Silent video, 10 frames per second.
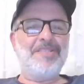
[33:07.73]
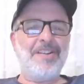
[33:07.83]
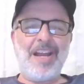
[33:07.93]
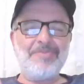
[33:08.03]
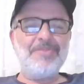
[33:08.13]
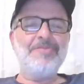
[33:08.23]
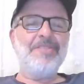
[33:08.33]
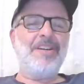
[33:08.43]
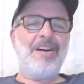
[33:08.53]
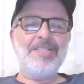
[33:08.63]
You're
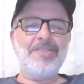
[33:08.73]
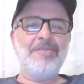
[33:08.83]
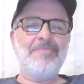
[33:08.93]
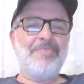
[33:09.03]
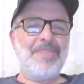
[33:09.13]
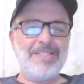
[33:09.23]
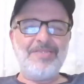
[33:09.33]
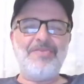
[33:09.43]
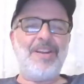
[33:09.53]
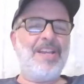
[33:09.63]
absolutely awesome.
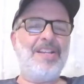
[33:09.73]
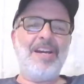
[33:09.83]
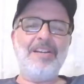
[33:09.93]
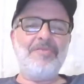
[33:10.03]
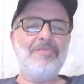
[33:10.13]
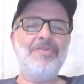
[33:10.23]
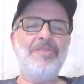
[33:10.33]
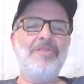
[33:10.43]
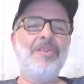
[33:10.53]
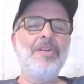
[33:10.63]
That's great. I agree with
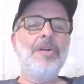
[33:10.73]
you.